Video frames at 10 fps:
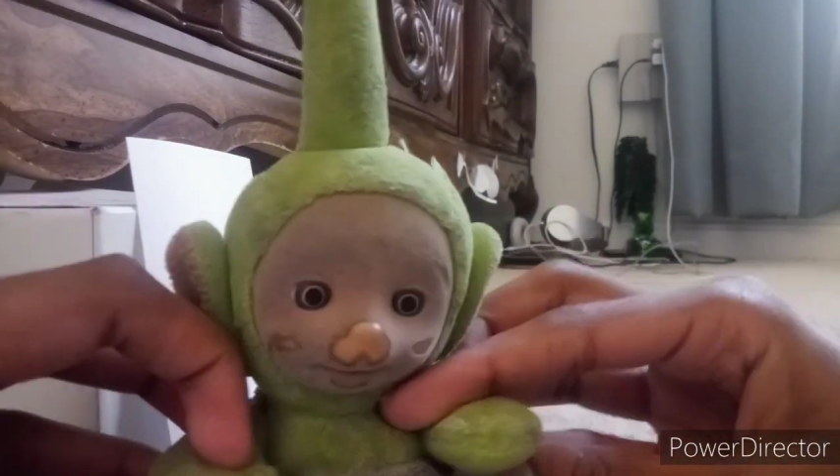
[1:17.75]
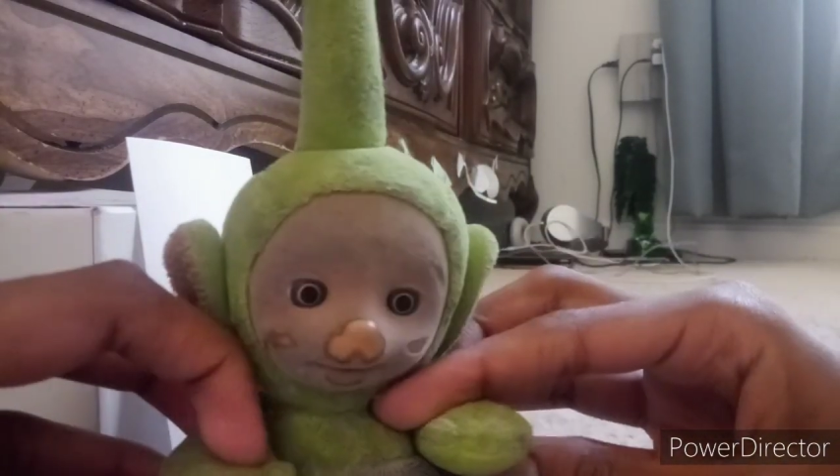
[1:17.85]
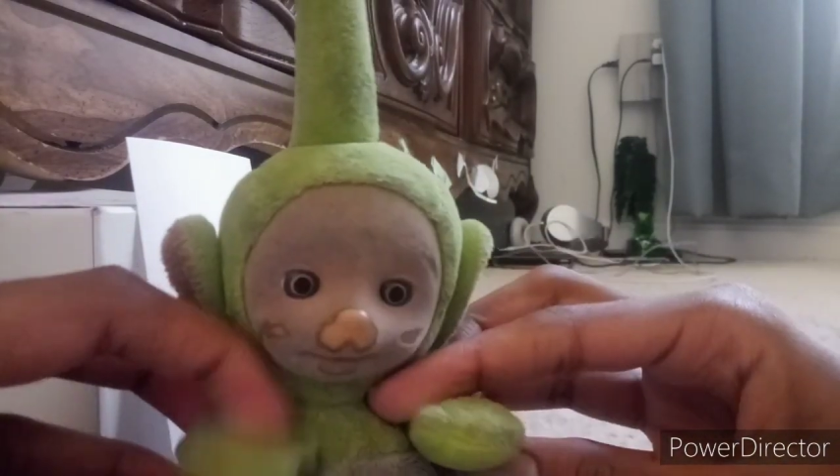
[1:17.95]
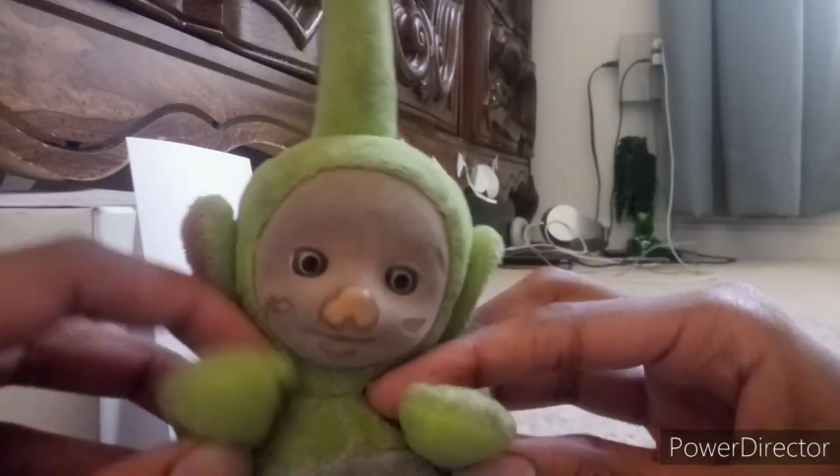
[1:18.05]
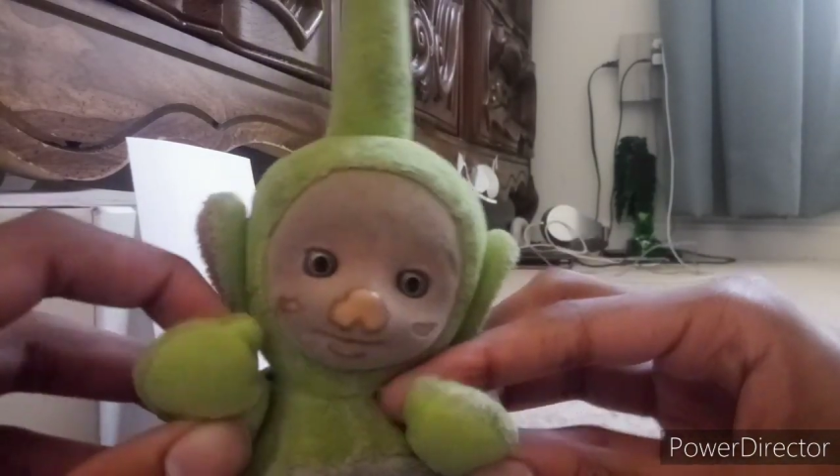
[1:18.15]

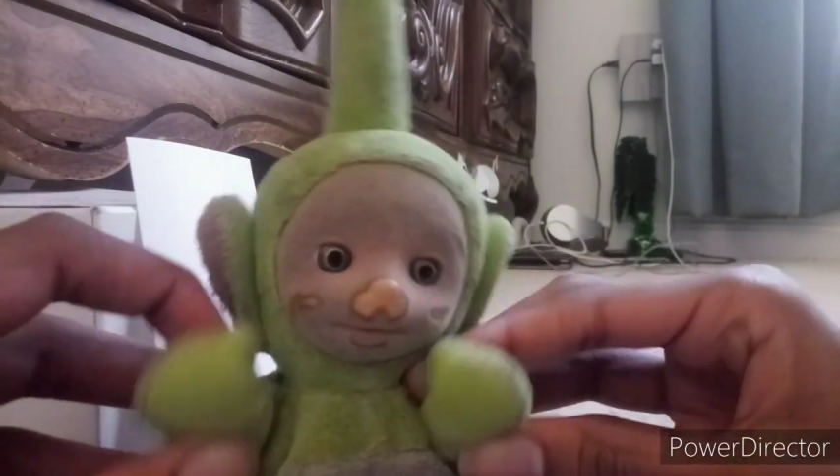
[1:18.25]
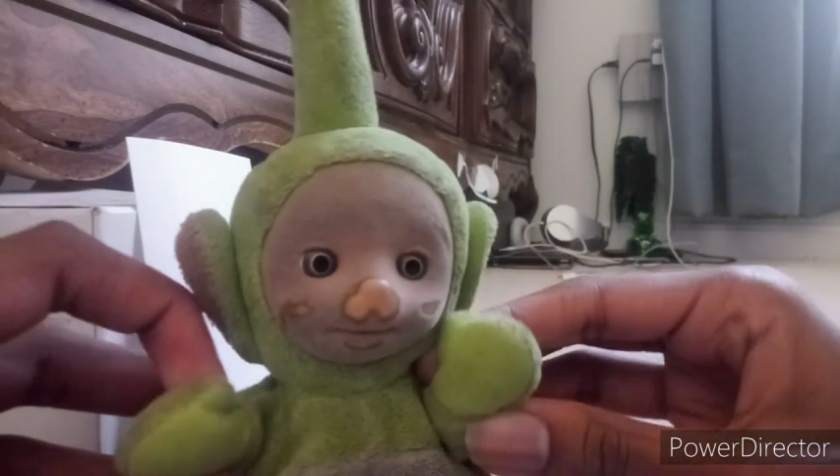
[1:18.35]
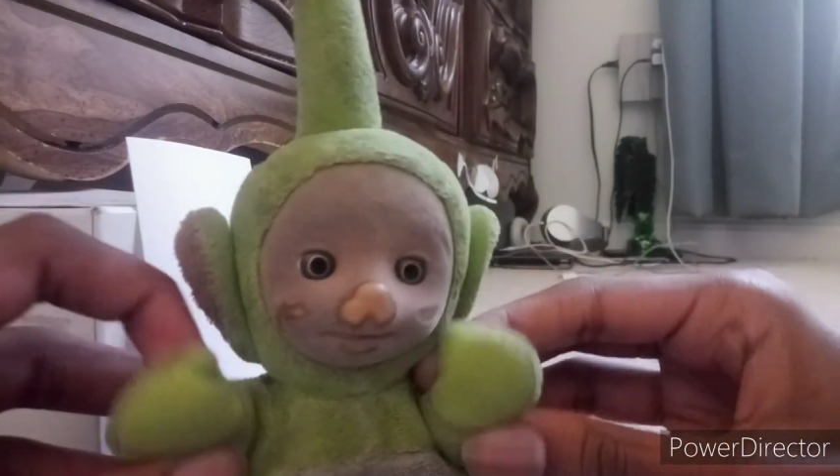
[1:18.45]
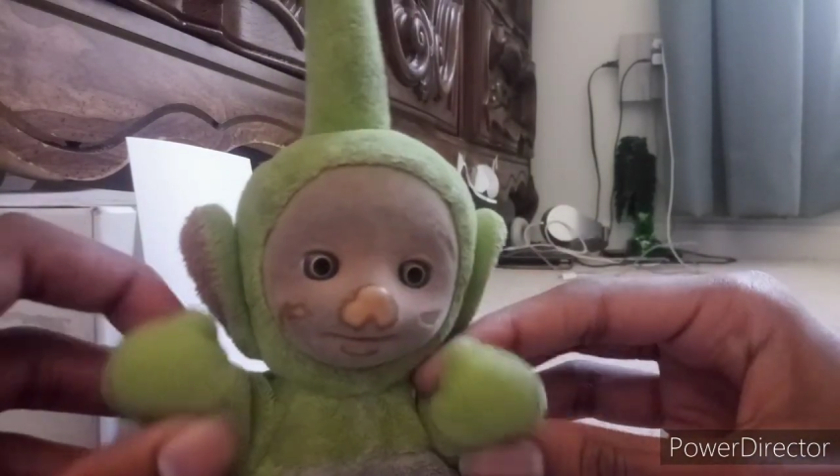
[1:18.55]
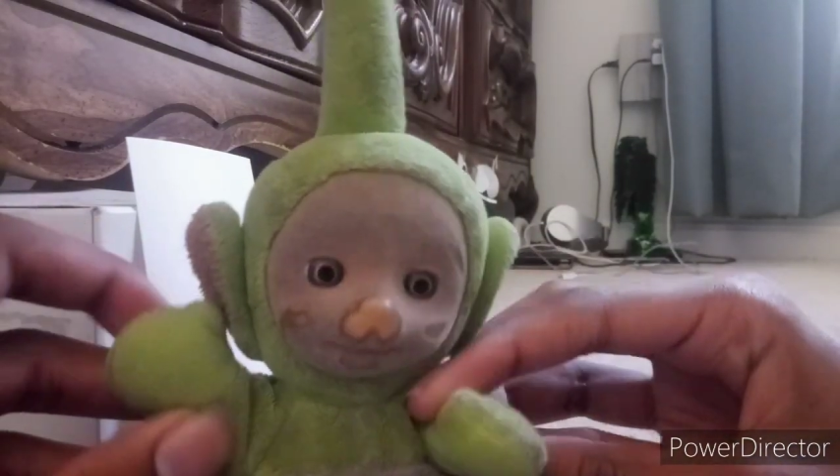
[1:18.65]
so
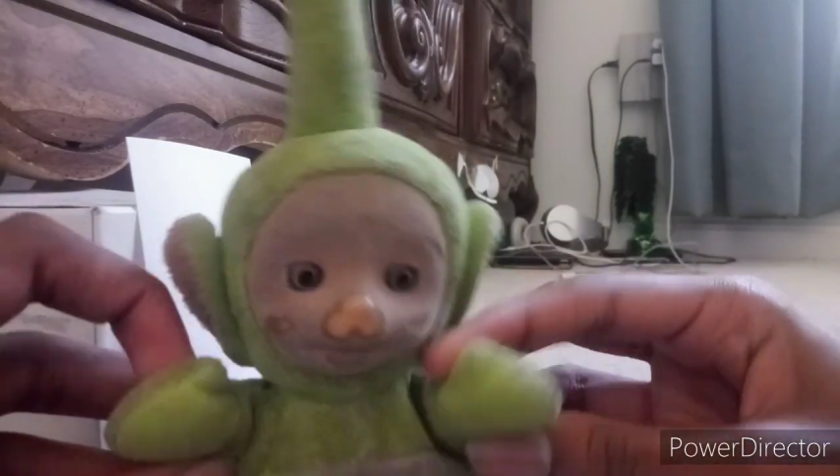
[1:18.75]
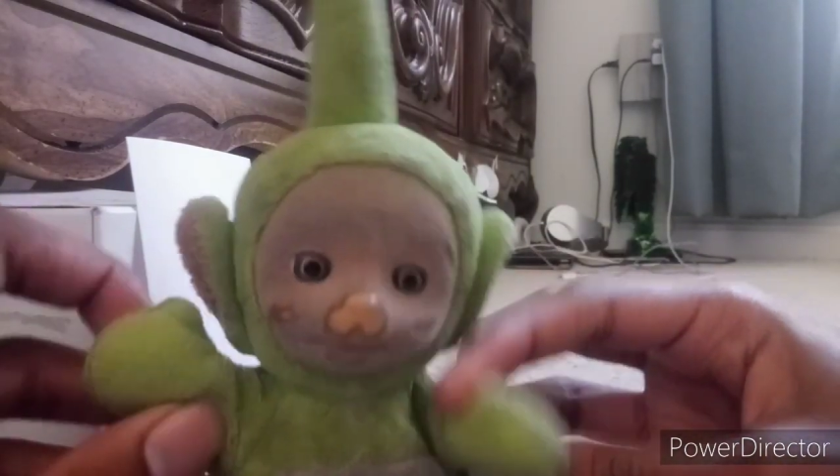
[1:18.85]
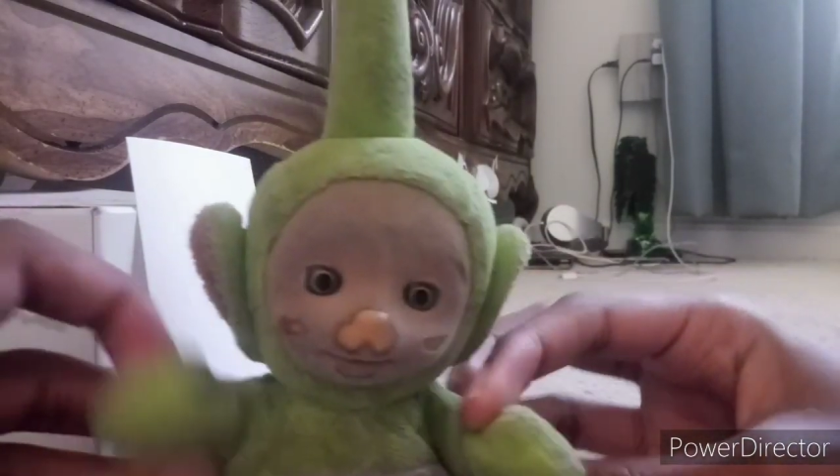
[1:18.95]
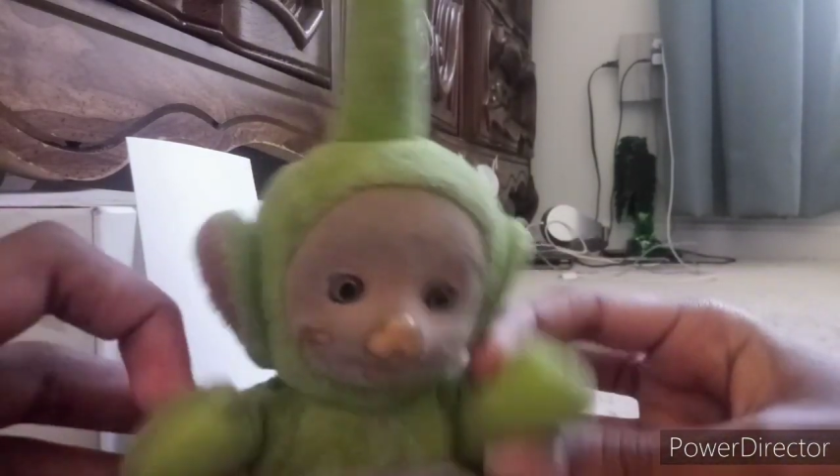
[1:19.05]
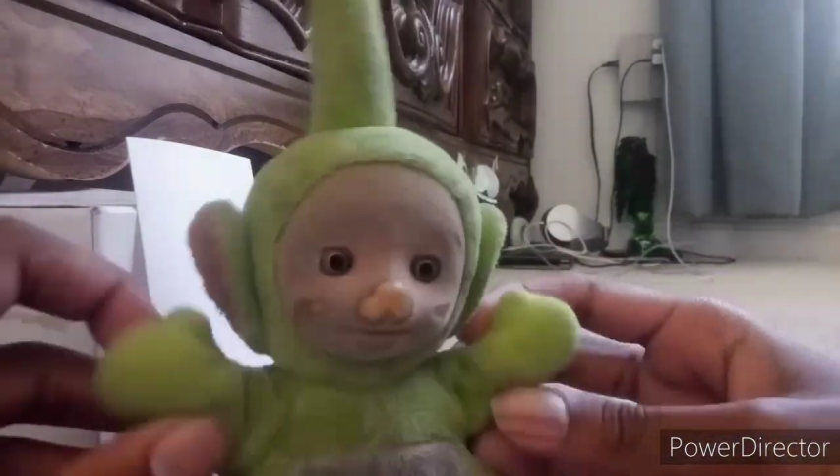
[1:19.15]
now I can
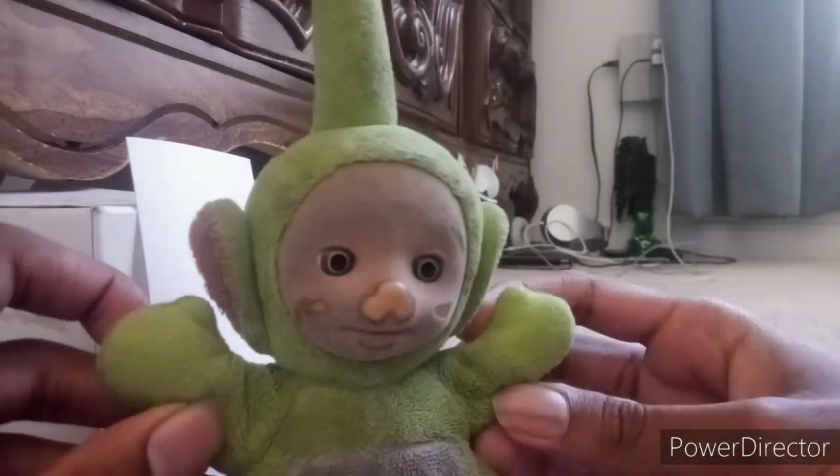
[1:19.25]
start